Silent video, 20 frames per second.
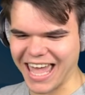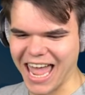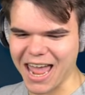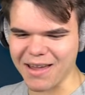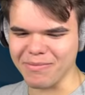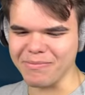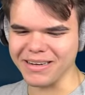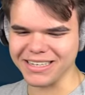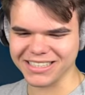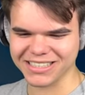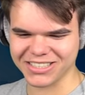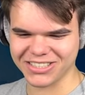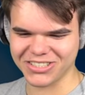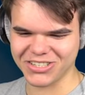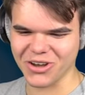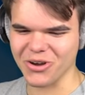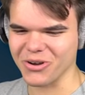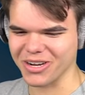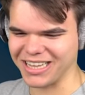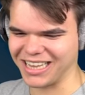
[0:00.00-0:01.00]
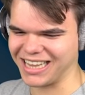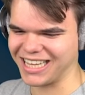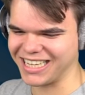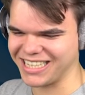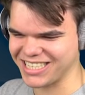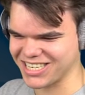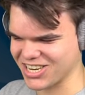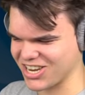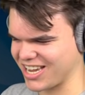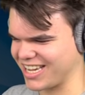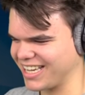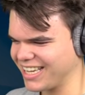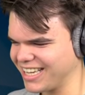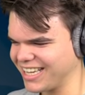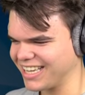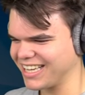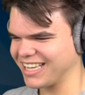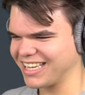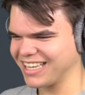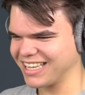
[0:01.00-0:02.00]
The game is so glitchy. Put your
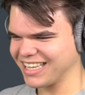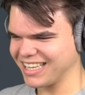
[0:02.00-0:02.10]
head